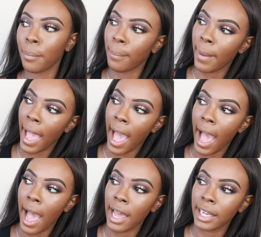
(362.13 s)

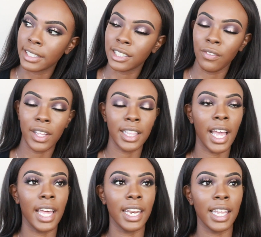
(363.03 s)
MAC and stuff like
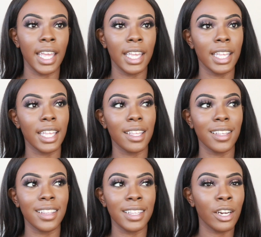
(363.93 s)
that, and like
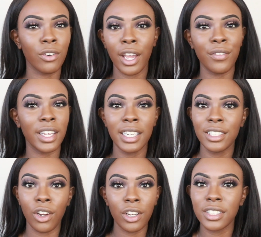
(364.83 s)
they don't have any
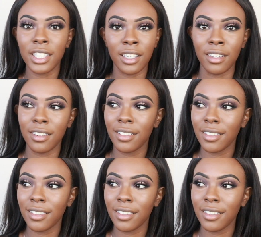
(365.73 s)
dark skin